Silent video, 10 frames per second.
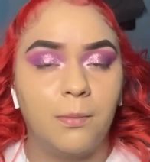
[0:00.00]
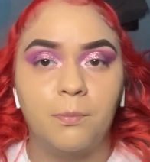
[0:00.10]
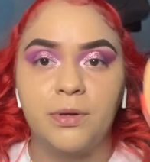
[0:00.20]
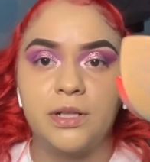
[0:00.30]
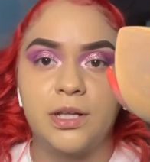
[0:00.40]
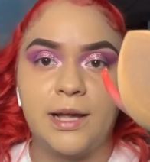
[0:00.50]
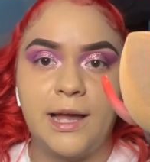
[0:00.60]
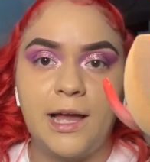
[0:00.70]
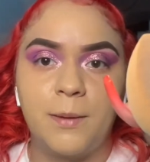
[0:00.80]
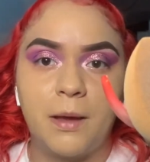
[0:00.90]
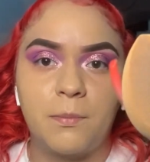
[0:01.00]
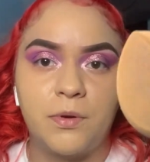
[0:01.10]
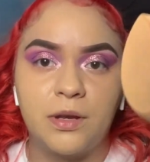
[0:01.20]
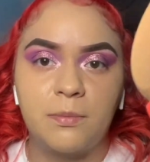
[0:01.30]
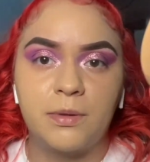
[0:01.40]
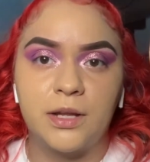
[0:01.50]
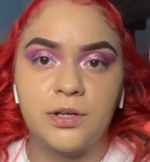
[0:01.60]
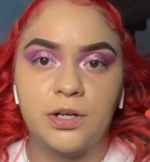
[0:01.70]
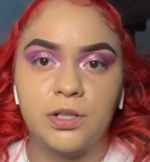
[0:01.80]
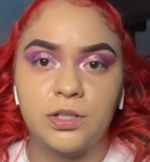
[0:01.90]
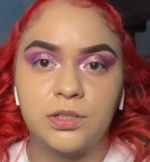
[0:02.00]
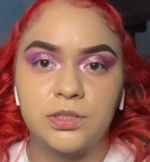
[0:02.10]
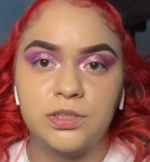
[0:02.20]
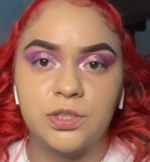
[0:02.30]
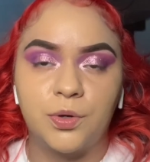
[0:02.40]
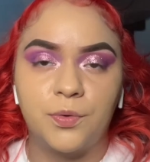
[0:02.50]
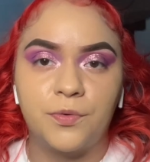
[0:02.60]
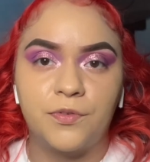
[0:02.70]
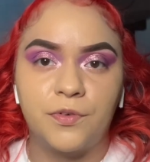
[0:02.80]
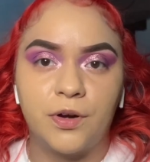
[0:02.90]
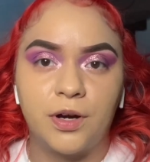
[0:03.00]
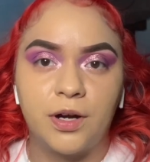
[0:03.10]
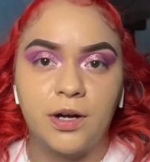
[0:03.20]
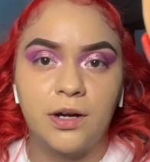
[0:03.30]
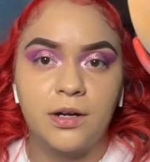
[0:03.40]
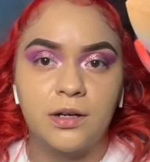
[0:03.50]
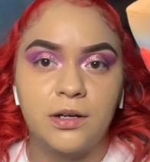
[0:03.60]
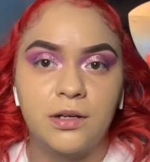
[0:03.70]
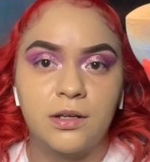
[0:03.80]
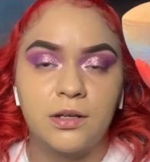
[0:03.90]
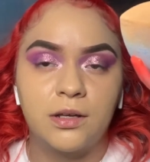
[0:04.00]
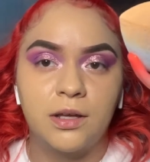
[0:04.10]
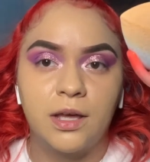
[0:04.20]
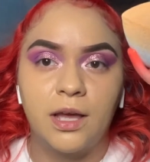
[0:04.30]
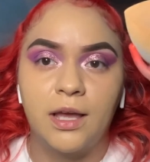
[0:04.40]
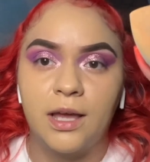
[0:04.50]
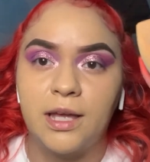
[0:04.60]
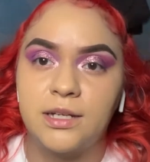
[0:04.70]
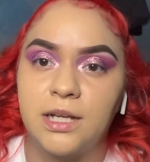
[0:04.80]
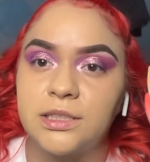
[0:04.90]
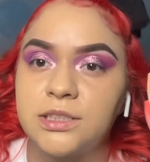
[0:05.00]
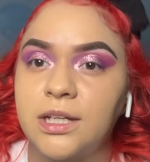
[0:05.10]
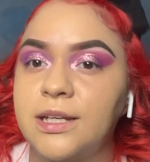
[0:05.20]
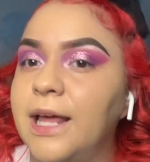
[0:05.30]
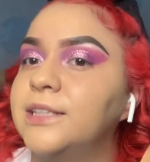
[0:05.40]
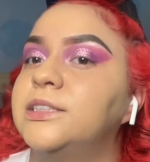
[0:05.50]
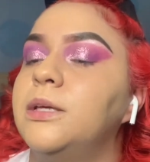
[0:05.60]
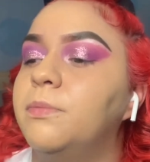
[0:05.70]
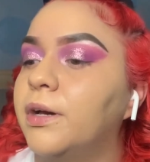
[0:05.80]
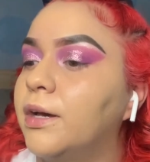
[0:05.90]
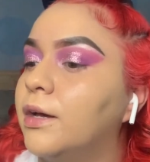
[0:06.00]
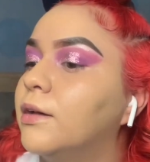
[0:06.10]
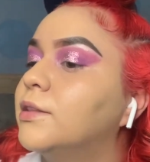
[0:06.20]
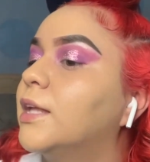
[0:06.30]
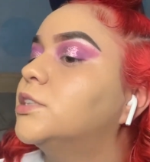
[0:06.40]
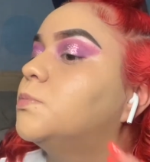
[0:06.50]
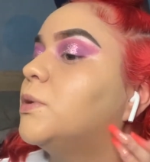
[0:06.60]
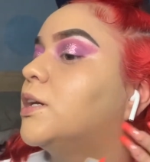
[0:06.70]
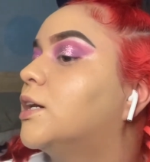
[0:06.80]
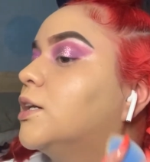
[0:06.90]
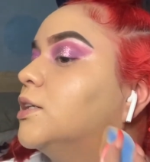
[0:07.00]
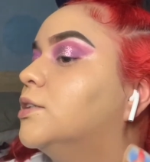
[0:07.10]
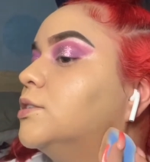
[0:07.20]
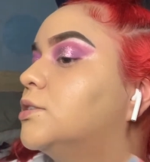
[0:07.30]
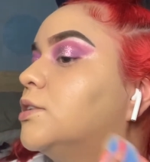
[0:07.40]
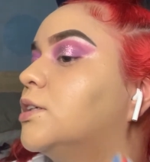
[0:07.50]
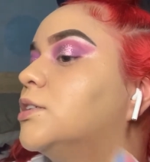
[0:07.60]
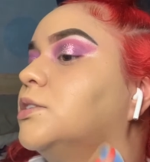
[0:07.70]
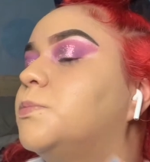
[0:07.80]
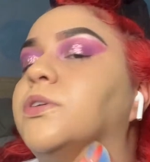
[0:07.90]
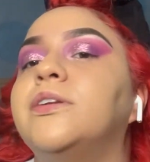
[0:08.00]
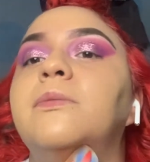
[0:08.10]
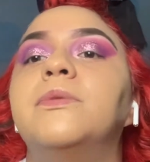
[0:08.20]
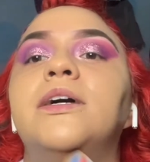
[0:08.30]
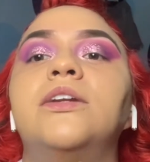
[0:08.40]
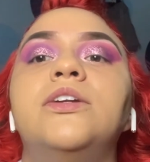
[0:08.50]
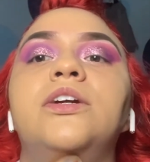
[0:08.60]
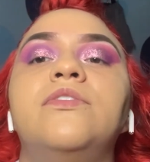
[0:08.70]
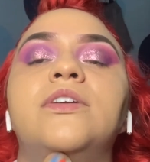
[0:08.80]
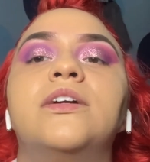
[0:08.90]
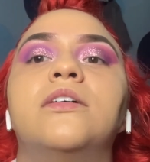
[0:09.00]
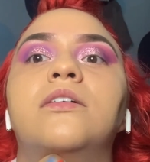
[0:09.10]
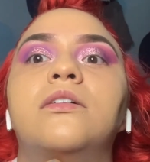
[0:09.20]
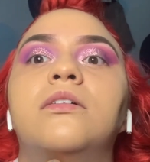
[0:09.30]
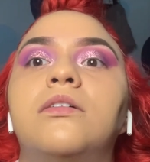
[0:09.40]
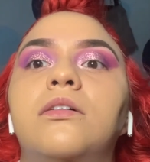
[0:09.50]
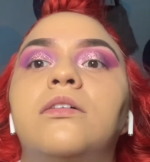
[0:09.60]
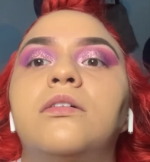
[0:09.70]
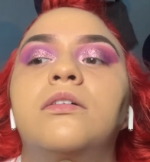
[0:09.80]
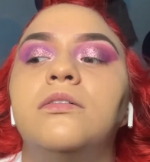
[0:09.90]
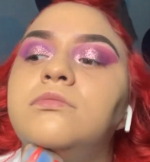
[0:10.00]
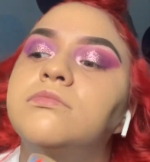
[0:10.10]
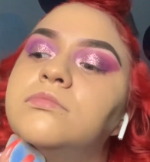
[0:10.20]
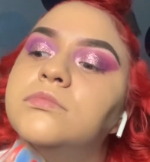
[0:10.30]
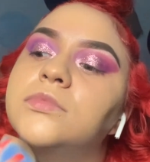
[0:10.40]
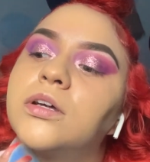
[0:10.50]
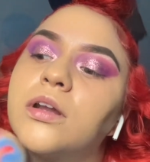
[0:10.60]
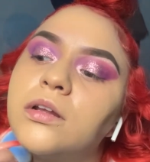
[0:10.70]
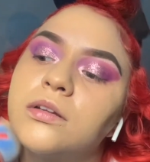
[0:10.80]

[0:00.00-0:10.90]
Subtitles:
but look at how my beauty blender looks so far. It does look nasty, but that's because this beauty blender, hold on.